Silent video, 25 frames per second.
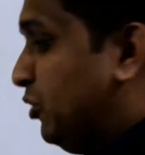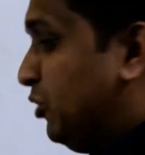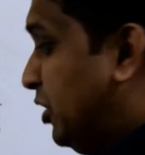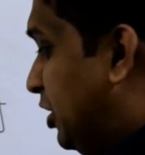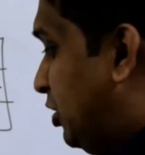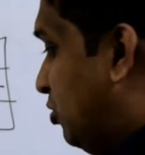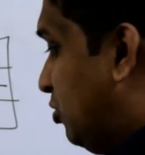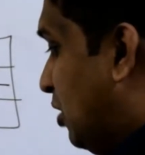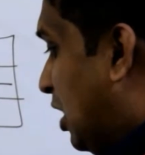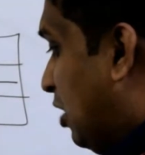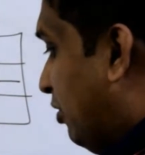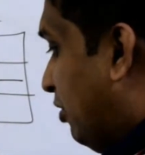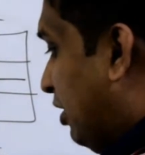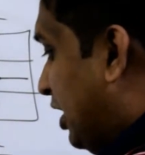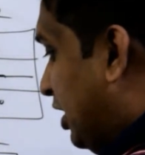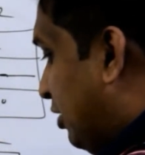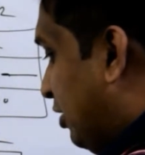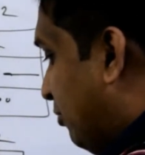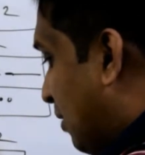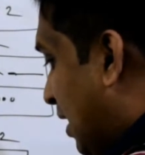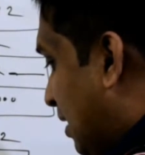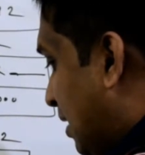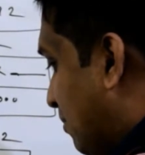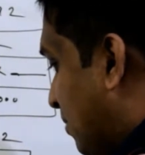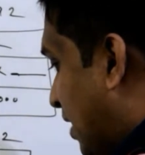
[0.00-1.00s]
You need to allocate
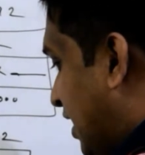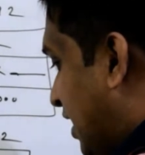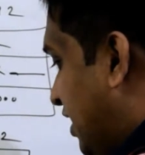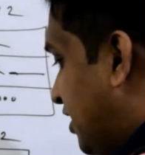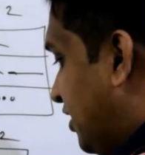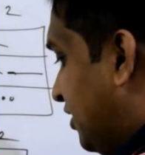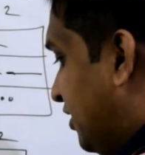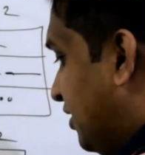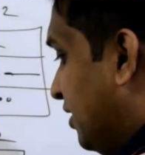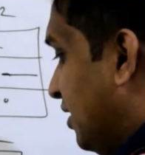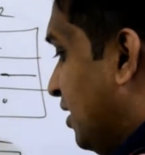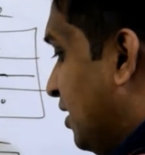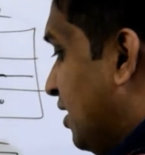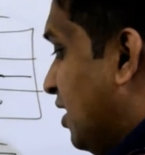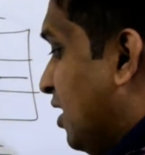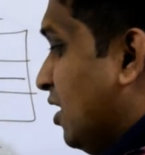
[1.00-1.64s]
12 bytes,